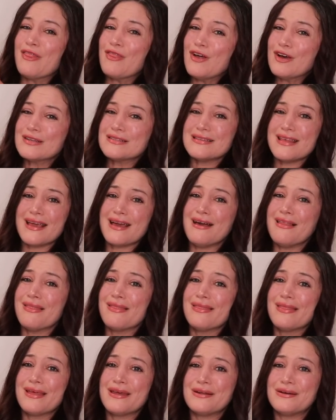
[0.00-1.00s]
looks like
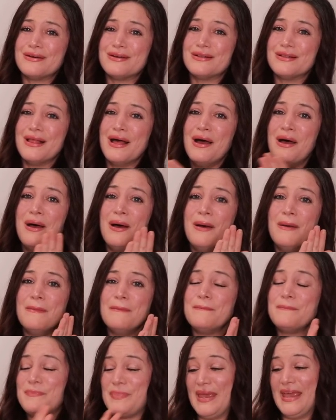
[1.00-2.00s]
a little
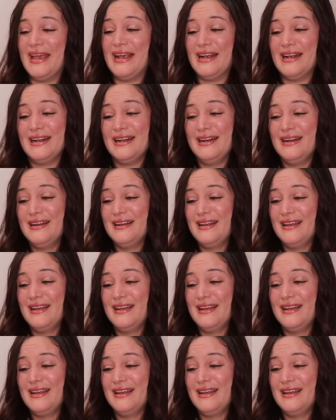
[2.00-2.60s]
bear.